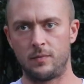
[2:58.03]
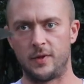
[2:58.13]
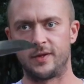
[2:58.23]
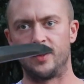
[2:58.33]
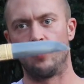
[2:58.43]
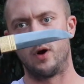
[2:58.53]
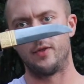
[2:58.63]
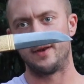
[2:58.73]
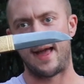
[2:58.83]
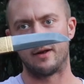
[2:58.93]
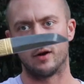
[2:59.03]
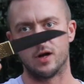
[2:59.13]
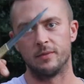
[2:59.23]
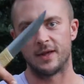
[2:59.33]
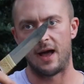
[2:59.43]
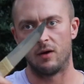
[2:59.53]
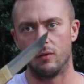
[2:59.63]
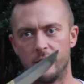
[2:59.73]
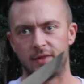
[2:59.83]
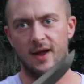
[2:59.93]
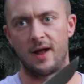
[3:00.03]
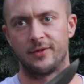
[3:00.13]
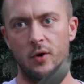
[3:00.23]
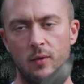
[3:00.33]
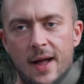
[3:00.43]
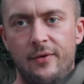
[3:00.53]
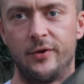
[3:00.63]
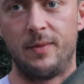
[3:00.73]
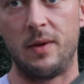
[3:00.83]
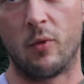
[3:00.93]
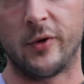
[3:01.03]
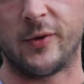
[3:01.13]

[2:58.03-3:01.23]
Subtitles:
This is where the dagger comes out, or the tanto rather, to be more